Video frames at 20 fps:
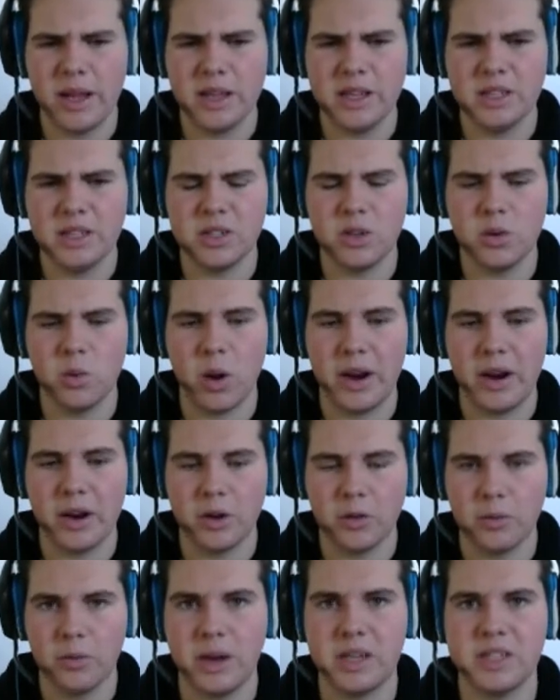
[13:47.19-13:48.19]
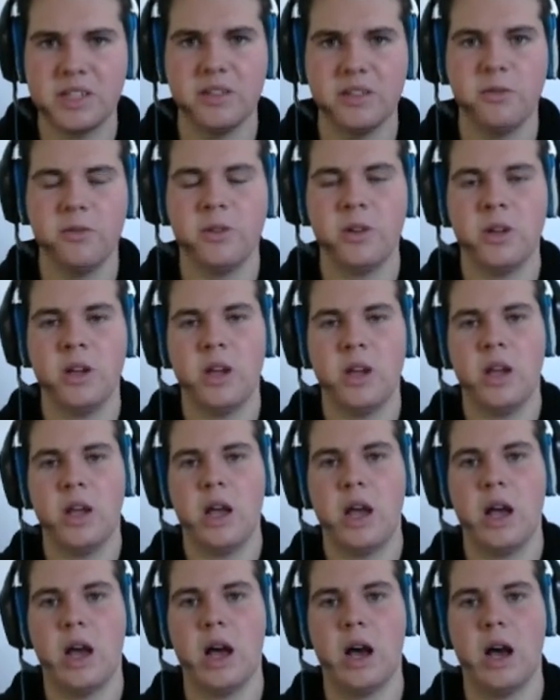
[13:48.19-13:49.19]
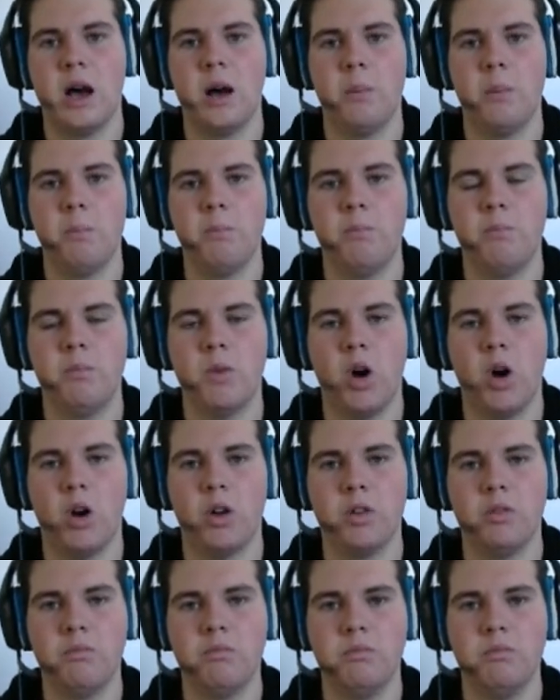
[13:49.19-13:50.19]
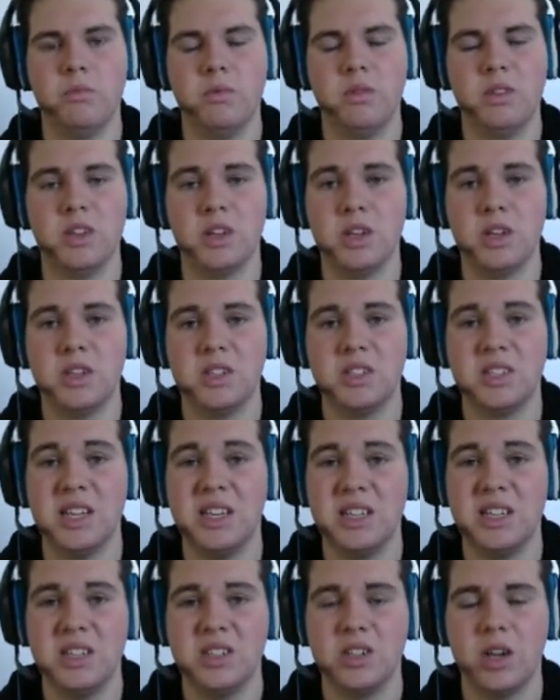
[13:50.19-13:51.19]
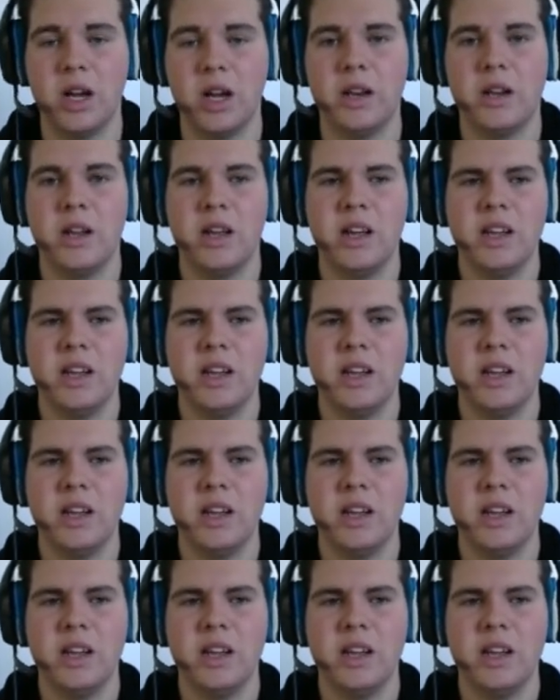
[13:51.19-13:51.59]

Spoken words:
He's quite aggressive on the CT side.